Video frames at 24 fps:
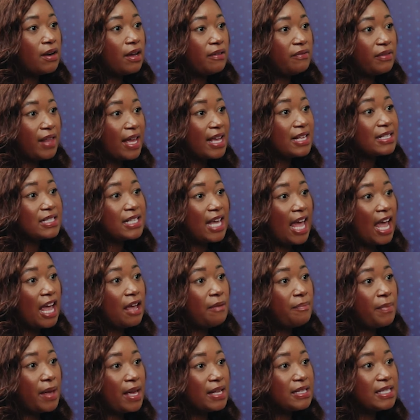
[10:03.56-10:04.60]
of
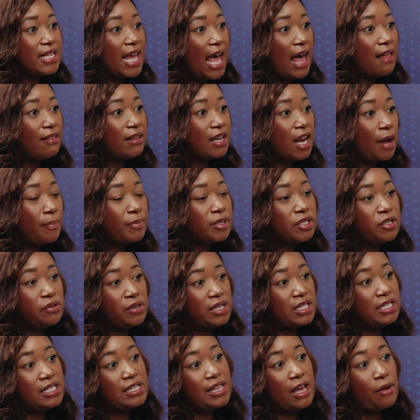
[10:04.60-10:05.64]
landscape and talent
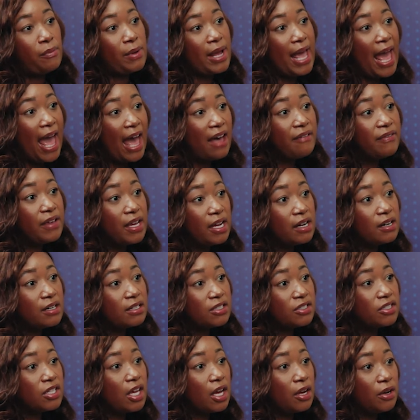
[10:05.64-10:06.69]
opportunity that we have here.
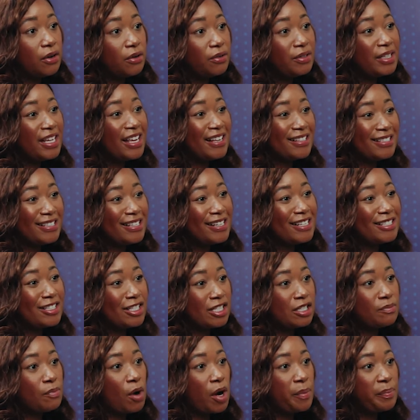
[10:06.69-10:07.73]
So, yes, it is
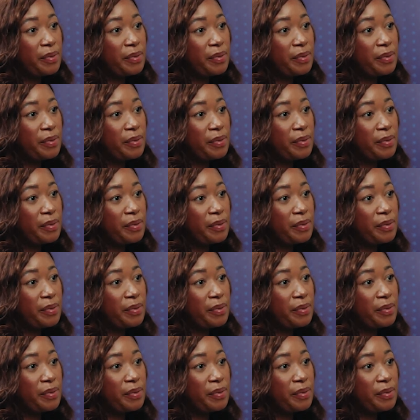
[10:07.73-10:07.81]
a smart